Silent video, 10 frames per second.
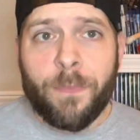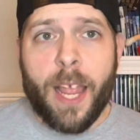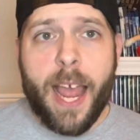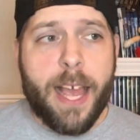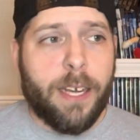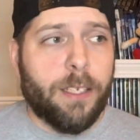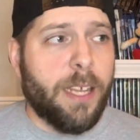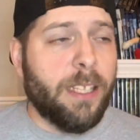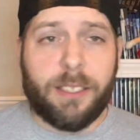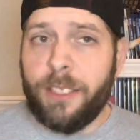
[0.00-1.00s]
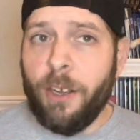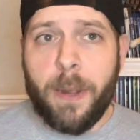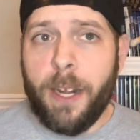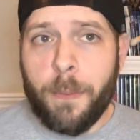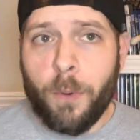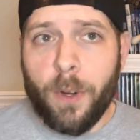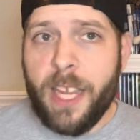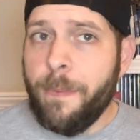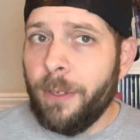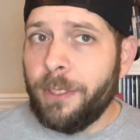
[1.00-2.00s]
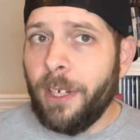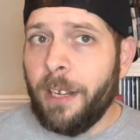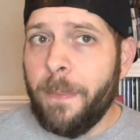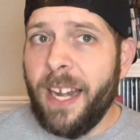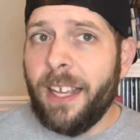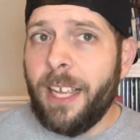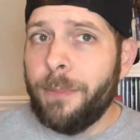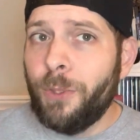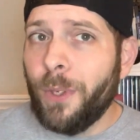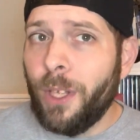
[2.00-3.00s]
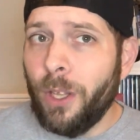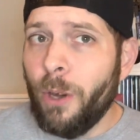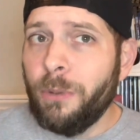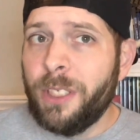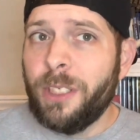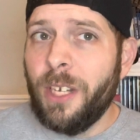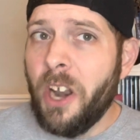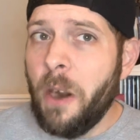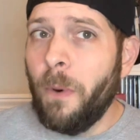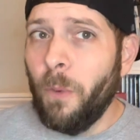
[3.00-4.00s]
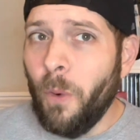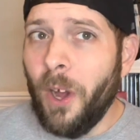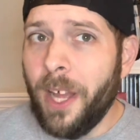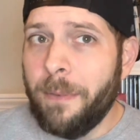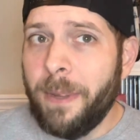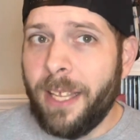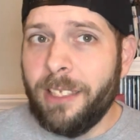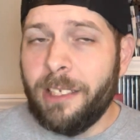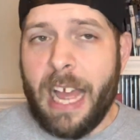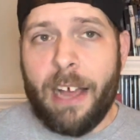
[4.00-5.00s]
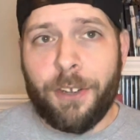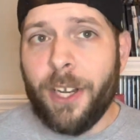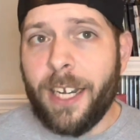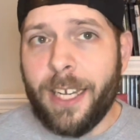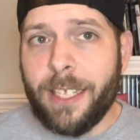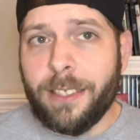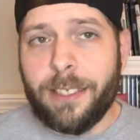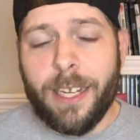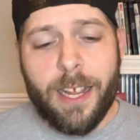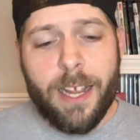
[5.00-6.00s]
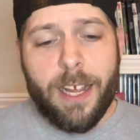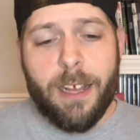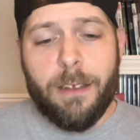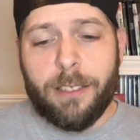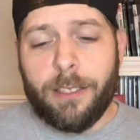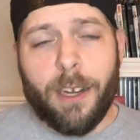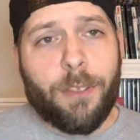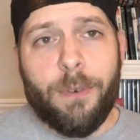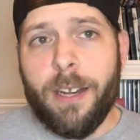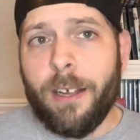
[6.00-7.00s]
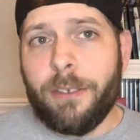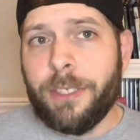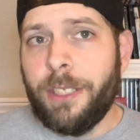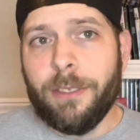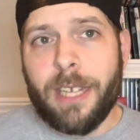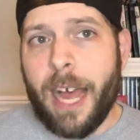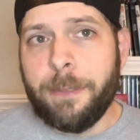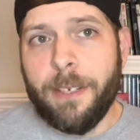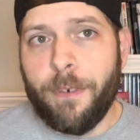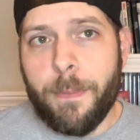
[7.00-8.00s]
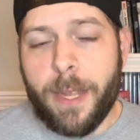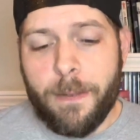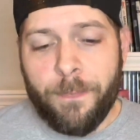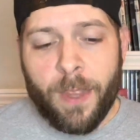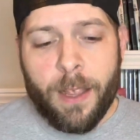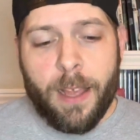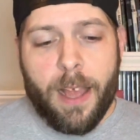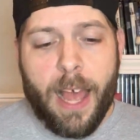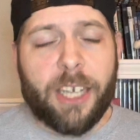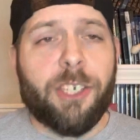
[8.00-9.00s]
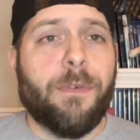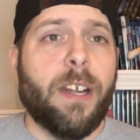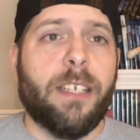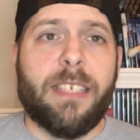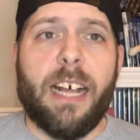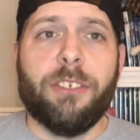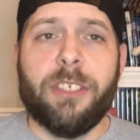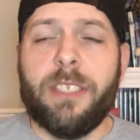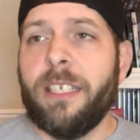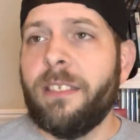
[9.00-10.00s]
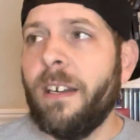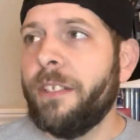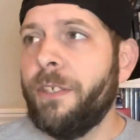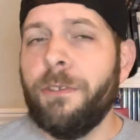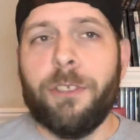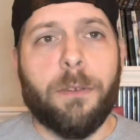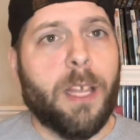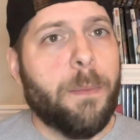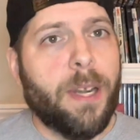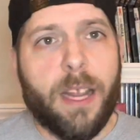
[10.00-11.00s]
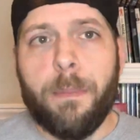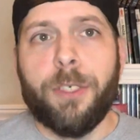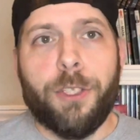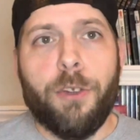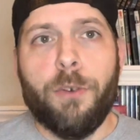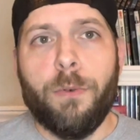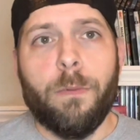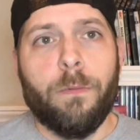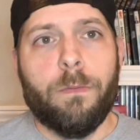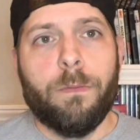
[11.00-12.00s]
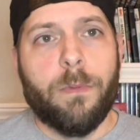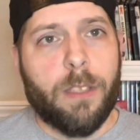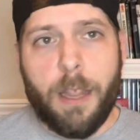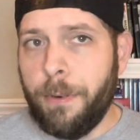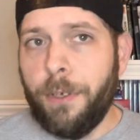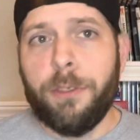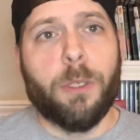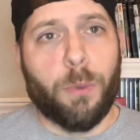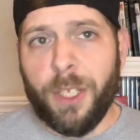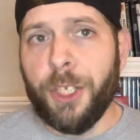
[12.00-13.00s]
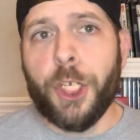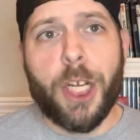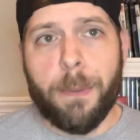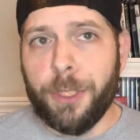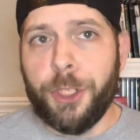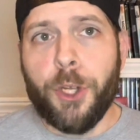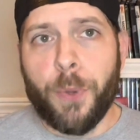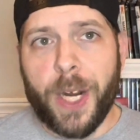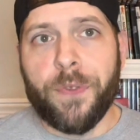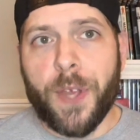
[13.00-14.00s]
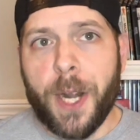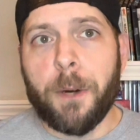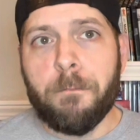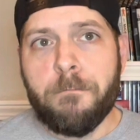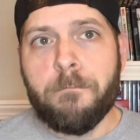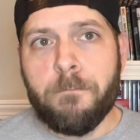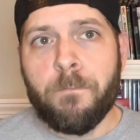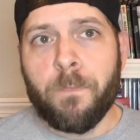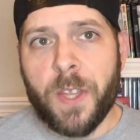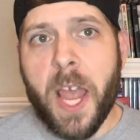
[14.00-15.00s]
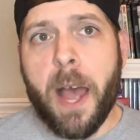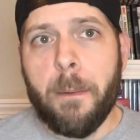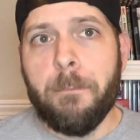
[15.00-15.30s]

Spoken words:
And it's still my number one. Even though Sonic Mania comes to a close number one because of how good it is, Sonic 3 Knuckles still tops it for me. Actually, for nostalgia's sake, Sonic 2 should come in number 2. They produce a really good number 2 right there. Yeah.